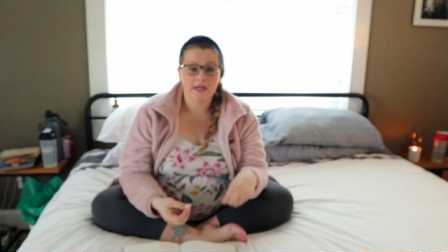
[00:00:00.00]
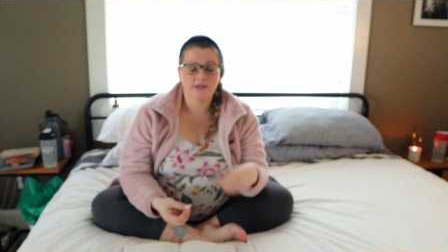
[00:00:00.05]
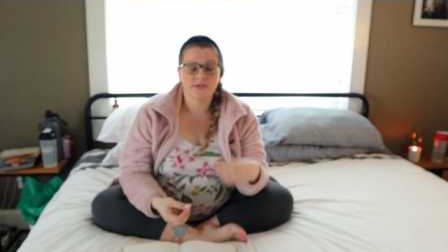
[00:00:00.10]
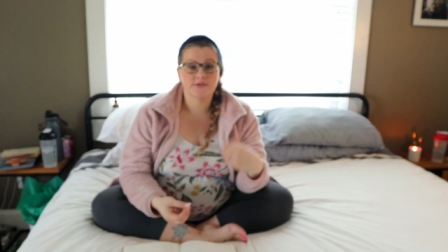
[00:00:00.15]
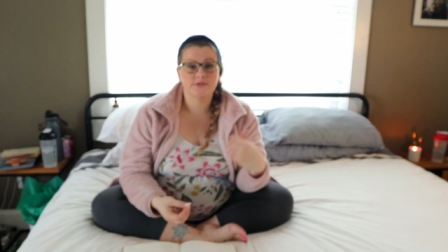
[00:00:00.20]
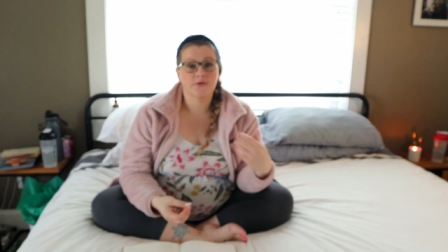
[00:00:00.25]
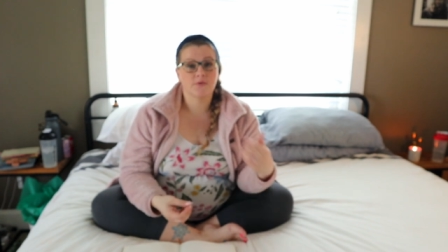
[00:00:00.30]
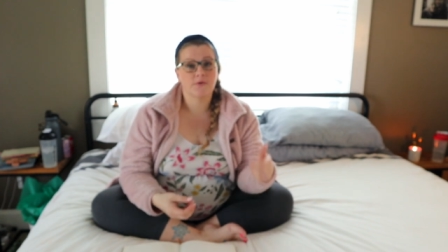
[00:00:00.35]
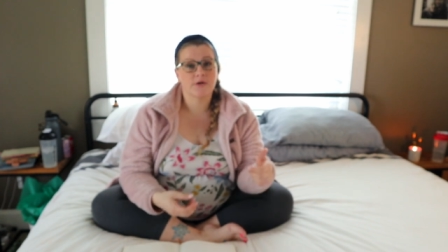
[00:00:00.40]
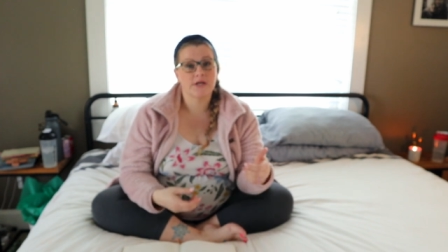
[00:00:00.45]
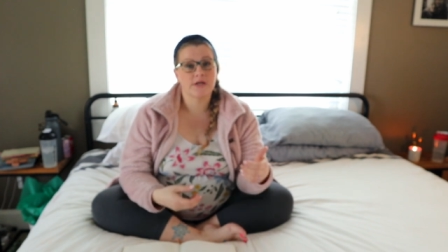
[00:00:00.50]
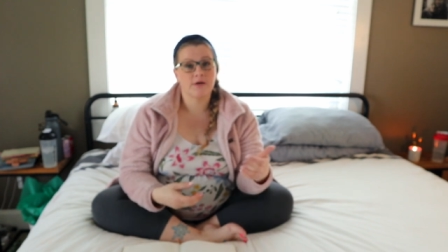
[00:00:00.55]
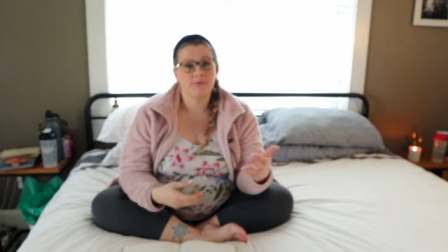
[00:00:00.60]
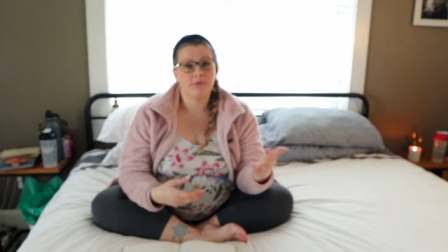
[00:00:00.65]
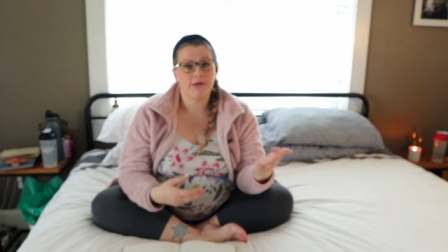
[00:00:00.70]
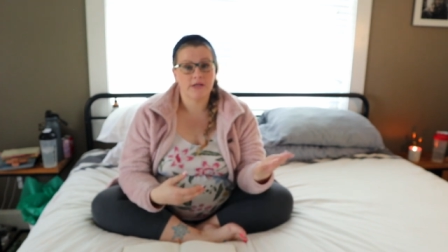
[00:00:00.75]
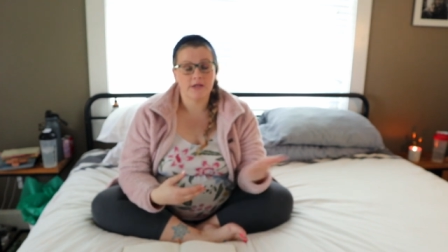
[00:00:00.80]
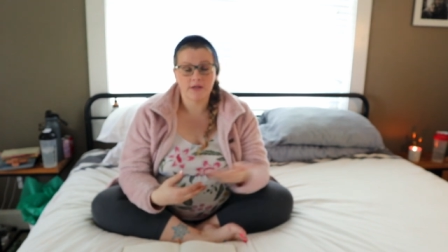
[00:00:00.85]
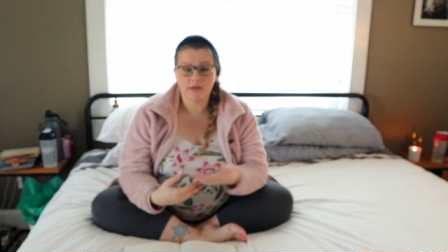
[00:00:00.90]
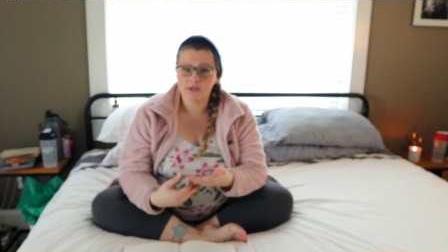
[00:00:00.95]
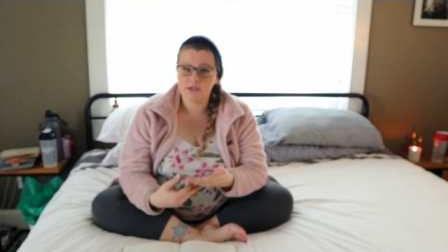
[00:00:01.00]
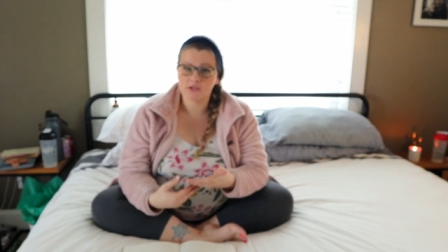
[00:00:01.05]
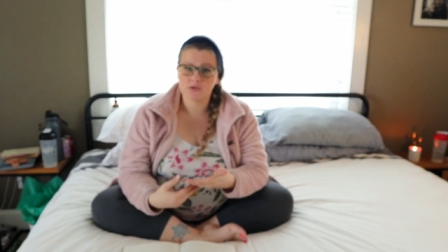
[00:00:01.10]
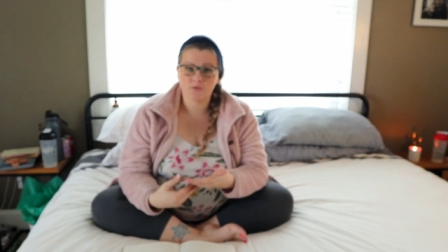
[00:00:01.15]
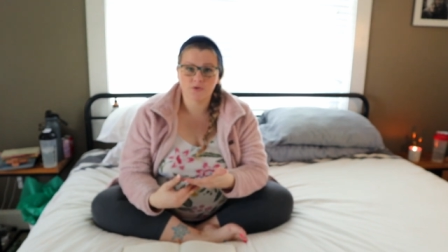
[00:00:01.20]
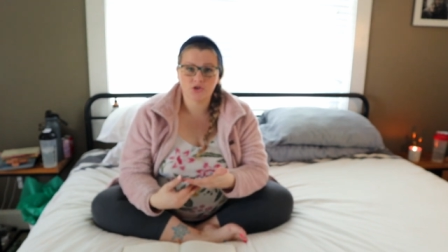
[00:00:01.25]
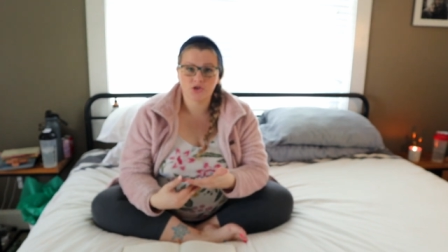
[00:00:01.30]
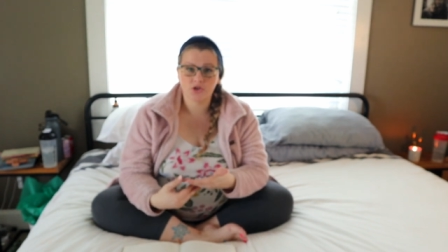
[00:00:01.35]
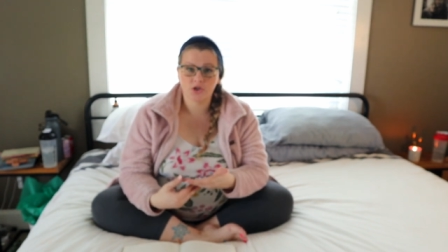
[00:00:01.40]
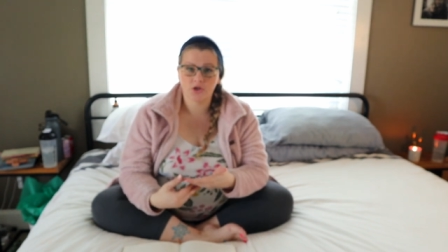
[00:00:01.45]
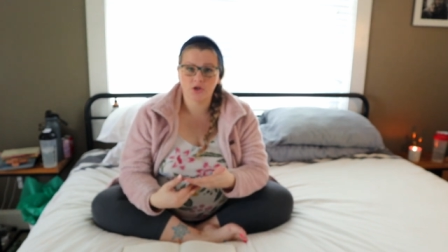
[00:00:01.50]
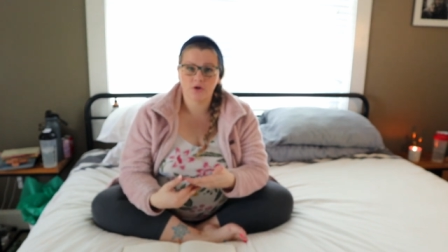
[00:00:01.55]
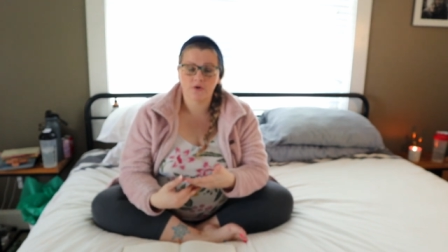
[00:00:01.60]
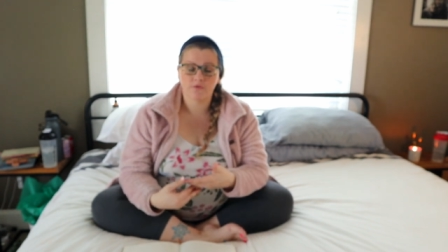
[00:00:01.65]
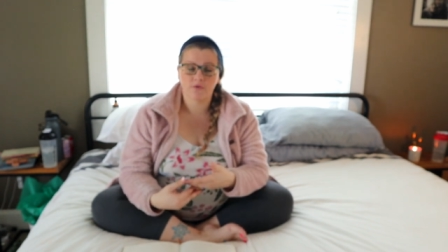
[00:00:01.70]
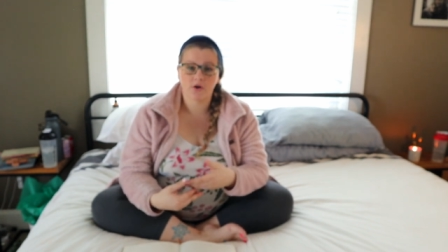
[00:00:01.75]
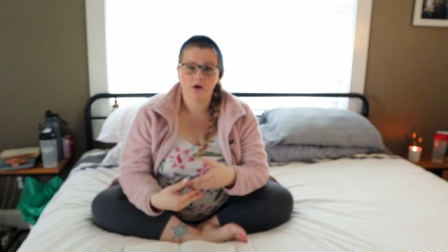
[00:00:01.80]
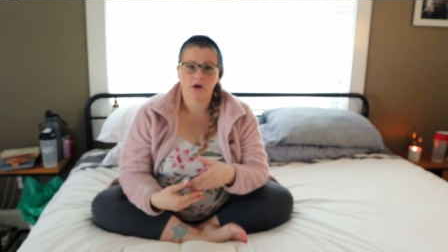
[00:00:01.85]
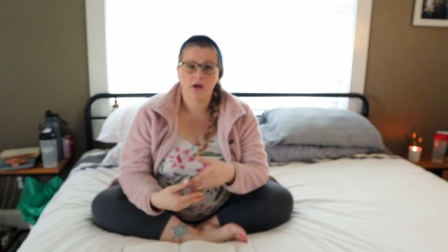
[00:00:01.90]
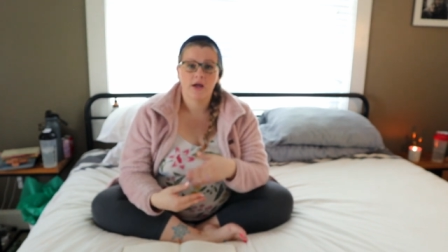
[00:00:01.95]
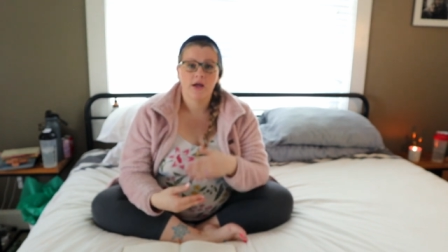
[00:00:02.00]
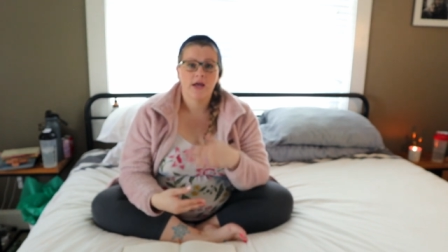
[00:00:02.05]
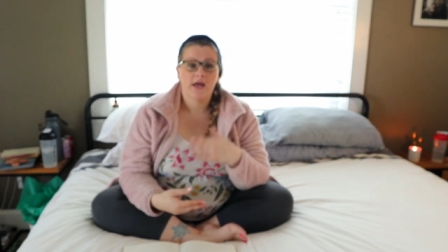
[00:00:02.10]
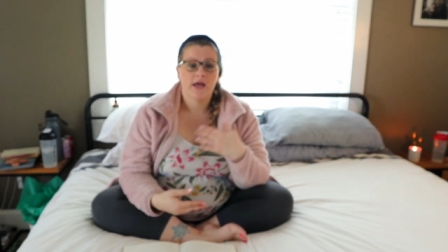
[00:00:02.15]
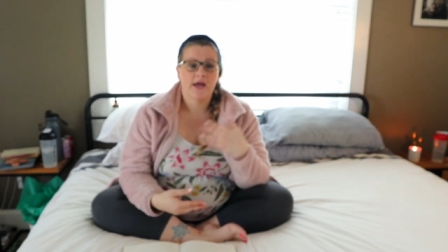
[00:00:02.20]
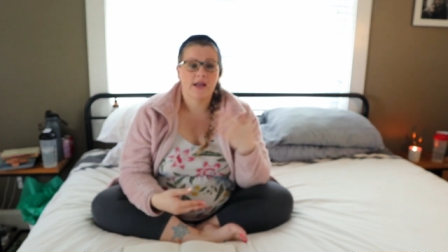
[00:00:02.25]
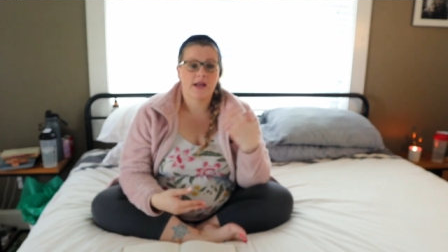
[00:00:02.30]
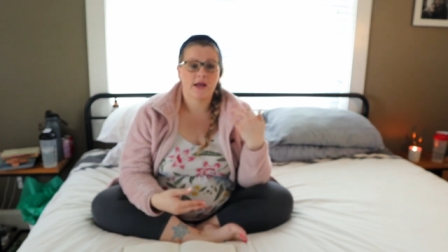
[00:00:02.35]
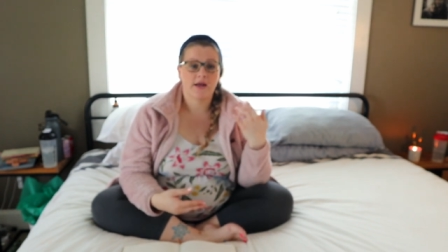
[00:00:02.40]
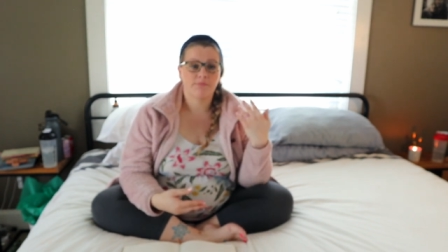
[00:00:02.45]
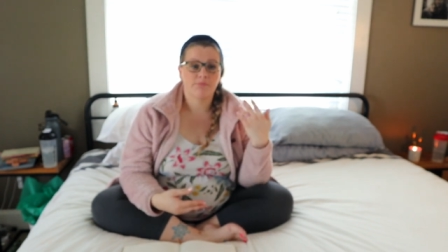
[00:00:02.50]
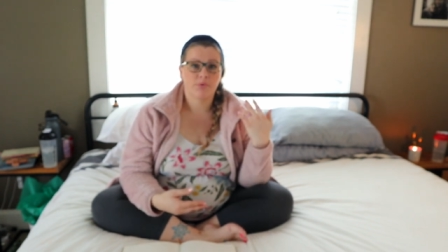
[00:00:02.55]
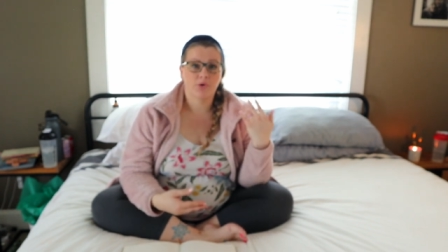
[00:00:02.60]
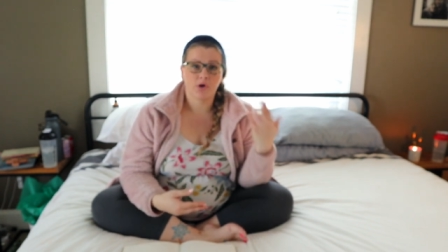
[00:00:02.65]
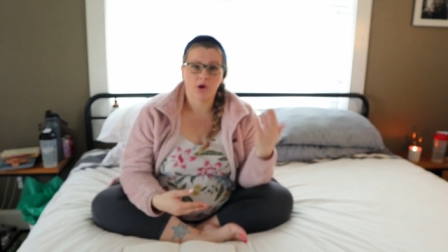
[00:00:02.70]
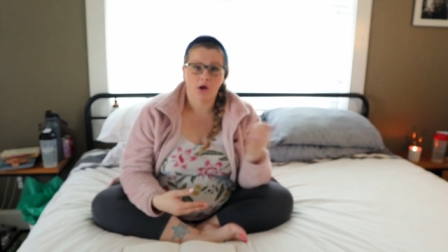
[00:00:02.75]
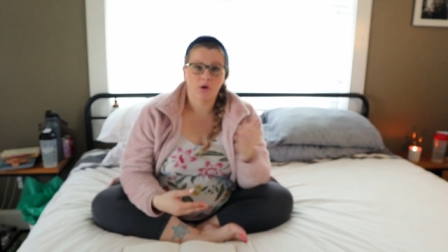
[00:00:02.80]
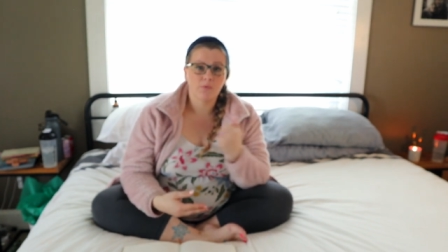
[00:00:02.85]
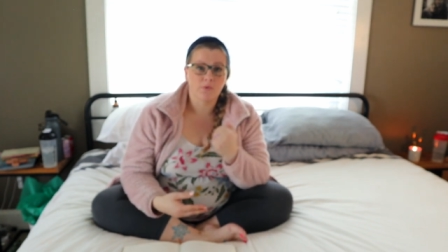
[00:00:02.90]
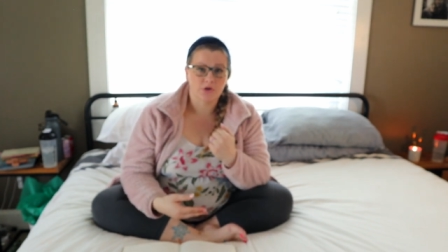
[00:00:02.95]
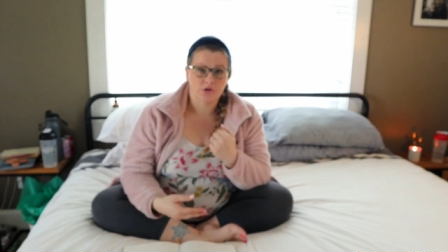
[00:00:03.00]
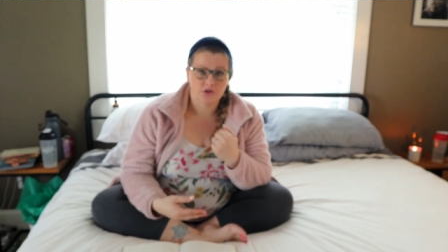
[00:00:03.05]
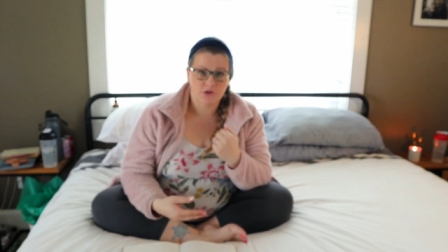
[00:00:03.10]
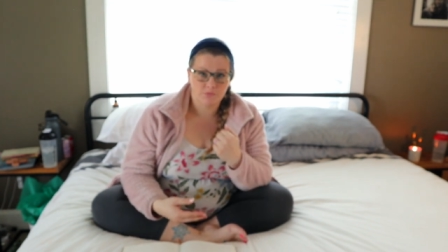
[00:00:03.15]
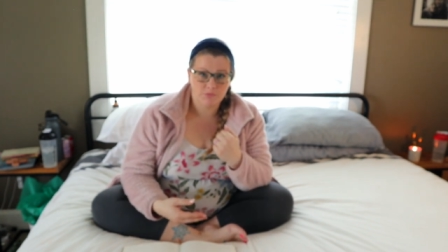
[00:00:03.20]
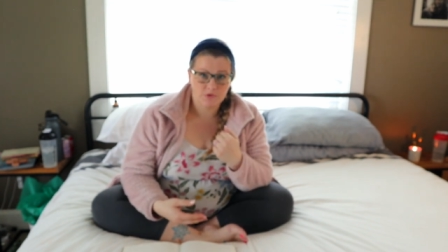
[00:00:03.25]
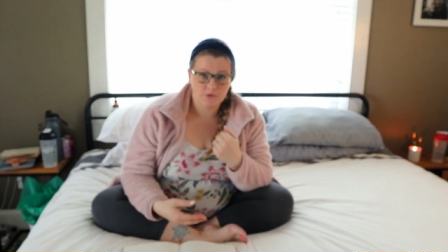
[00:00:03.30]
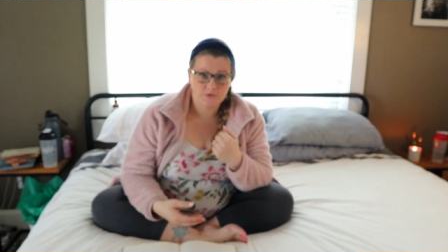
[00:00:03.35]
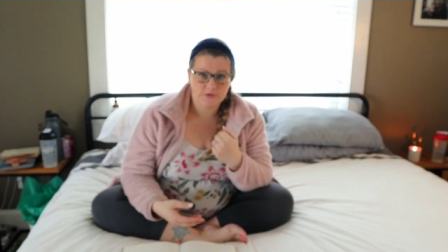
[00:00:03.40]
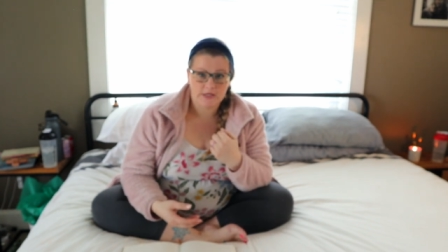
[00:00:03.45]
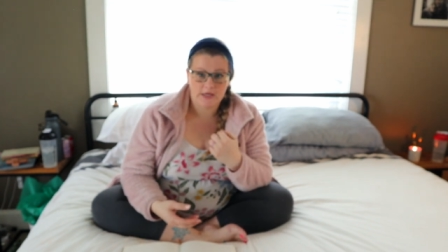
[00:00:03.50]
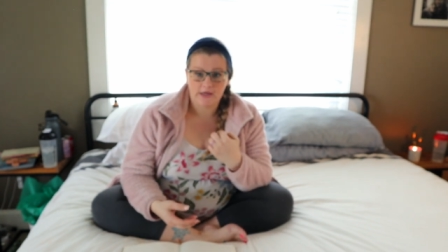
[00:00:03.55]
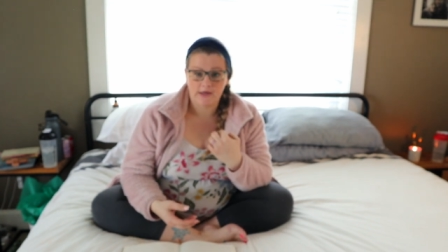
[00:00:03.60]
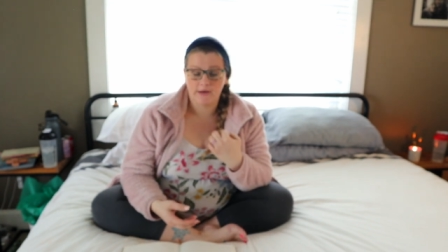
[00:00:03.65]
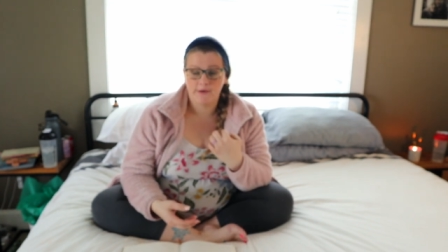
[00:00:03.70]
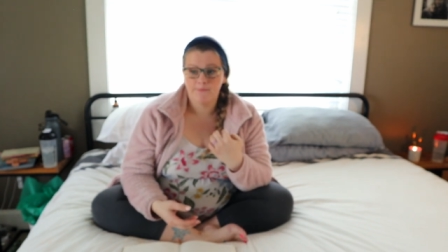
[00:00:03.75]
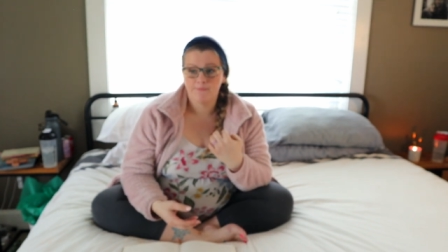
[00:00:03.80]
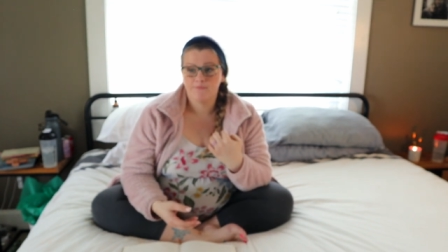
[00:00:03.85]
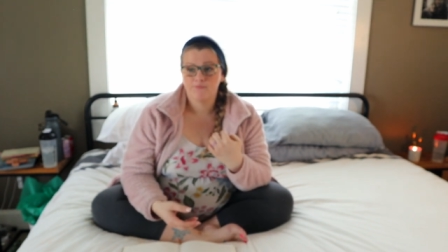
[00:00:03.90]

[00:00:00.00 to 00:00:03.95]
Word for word: And so I immediately switched it over and I put on worship music.